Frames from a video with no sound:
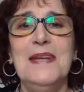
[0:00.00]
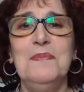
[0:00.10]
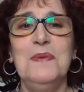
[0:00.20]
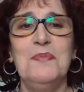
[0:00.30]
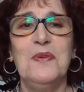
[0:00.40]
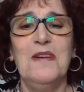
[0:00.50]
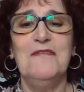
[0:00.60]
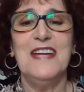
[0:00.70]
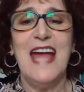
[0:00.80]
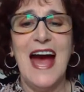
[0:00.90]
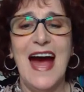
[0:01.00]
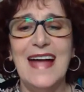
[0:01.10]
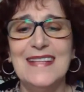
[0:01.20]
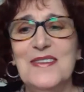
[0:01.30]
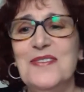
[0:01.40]
people of
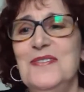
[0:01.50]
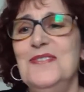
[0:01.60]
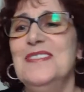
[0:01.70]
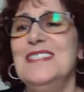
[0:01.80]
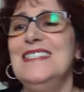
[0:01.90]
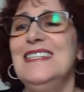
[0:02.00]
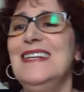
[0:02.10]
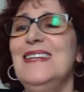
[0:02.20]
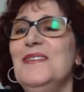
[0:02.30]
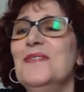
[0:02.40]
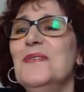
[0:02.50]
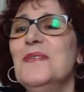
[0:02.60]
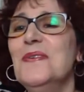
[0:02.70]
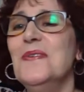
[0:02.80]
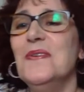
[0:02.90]
God, good to see
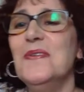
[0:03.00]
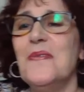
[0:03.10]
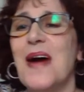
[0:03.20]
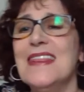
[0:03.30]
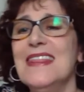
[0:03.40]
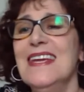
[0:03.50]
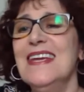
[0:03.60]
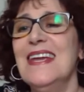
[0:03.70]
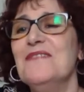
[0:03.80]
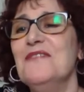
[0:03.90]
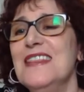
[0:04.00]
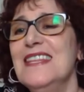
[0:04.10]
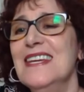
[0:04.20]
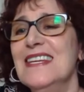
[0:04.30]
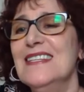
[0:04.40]
you. I think
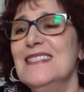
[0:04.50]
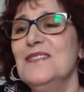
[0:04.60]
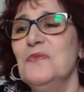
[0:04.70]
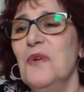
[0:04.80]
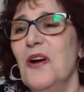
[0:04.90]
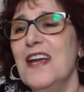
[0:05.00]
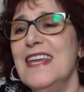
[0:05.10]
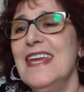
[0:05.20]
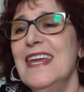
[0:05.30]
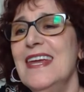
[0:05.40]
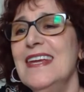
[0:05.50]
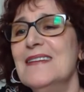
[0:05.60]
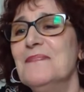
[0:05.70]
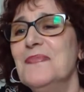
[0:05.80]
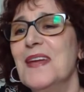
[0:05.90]
everything is working.
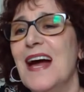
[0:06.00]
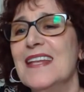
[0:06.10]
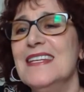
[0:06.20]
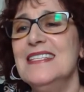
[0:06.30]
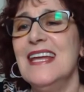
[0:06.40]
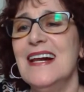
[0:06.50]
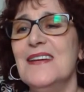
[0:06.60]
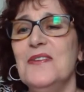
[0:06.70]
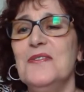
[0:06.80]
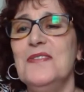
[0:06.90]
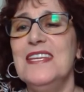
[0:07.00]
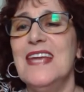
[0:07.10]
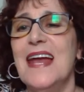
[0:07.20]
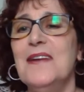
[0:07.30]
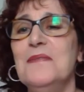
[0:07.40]
I tell you, the
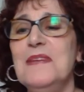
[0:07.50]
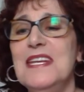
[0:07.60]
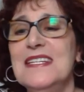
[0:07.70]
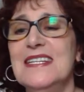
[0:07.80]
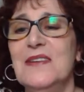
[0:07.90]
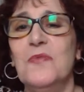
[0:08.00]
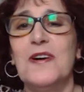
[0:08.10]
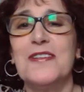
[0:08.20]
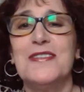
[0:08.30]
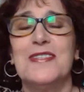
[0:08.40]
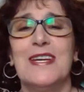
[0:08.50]
enemy didn't want